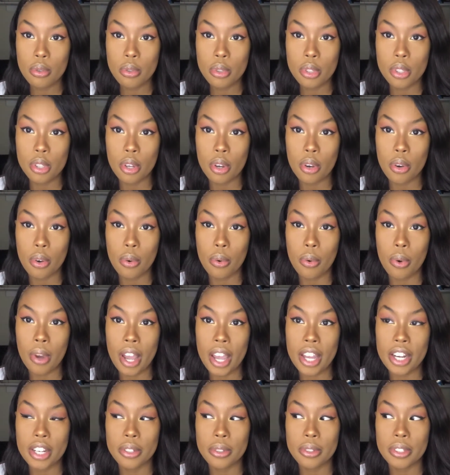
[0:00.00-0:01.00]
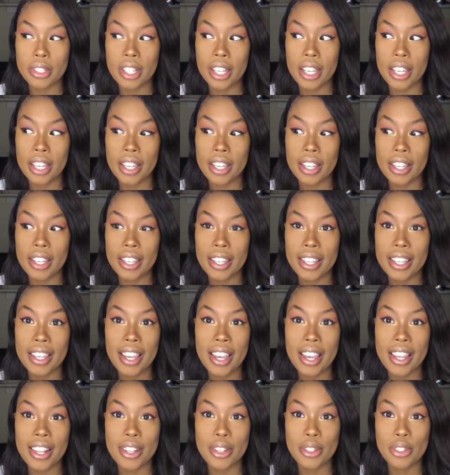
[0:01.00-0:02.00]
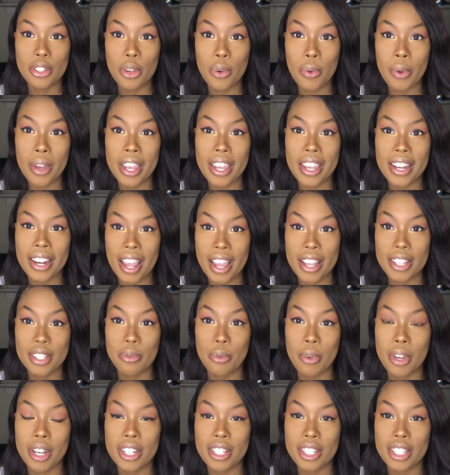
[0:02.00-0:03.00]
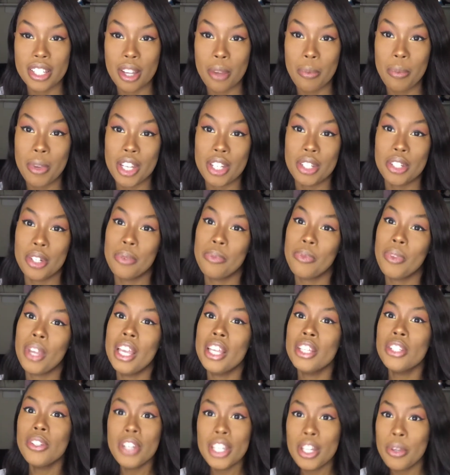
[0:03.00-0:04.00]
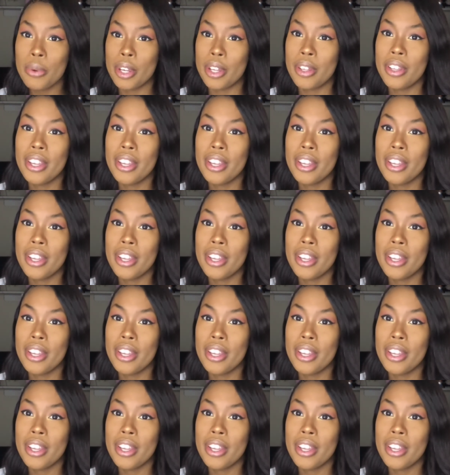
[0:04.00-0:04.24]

So I just was like, yeah, there's no way I can ask somebody to just take a picture. So anyway,